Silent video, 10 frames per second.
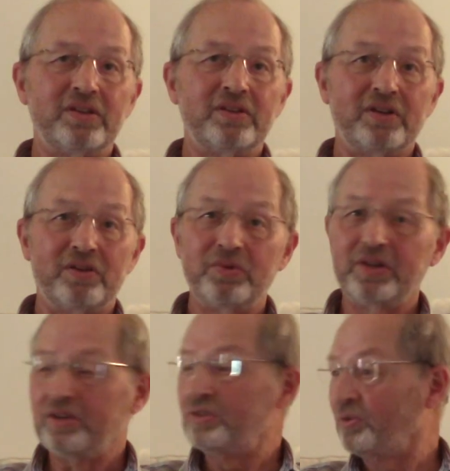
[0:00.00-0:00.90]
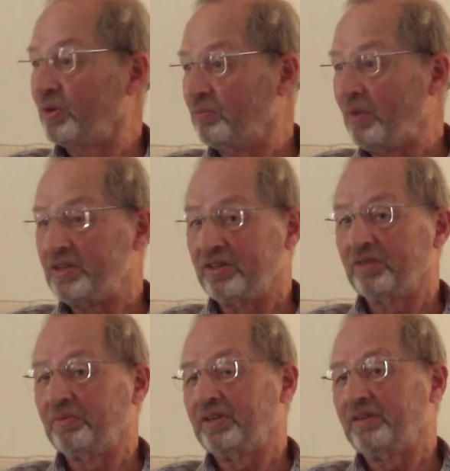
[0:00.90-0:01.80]
And I really enjoyed meeting them
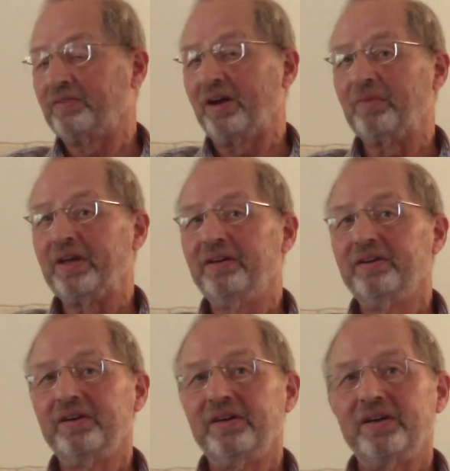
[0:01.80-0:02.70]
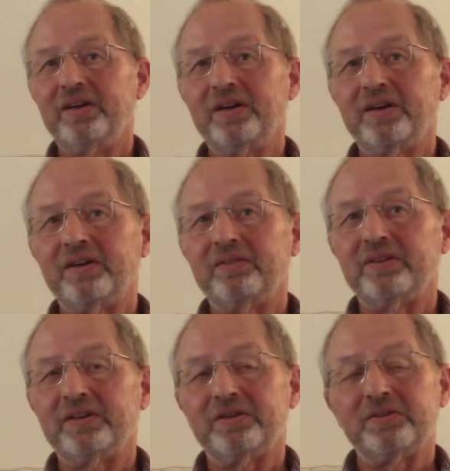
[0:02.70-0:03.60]
and their family. And
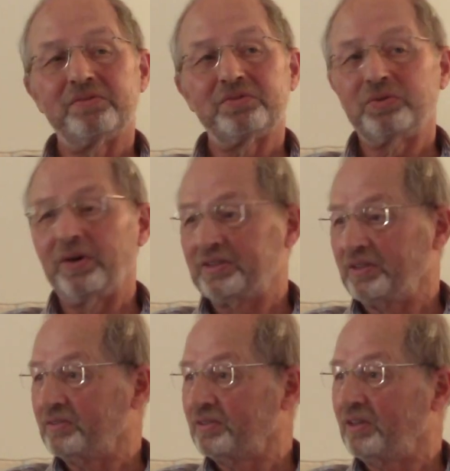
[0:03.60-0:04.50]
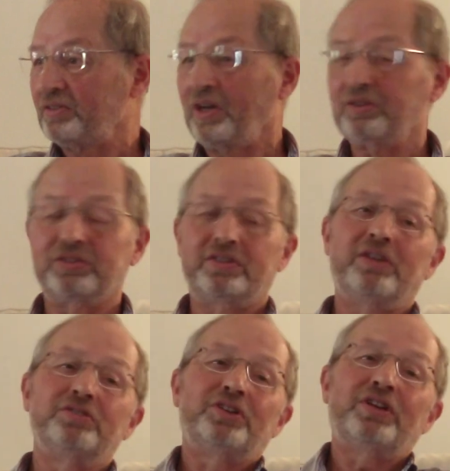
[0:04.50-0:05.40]
there was quite a
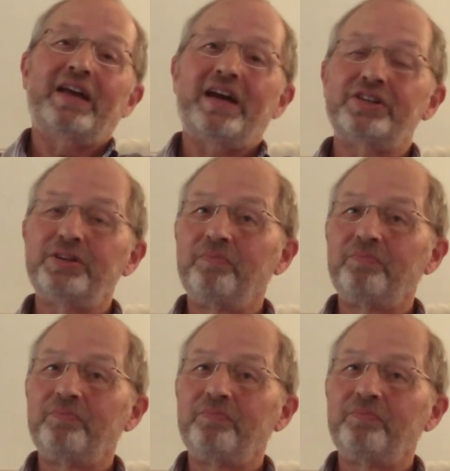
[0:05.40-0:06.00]
culture clash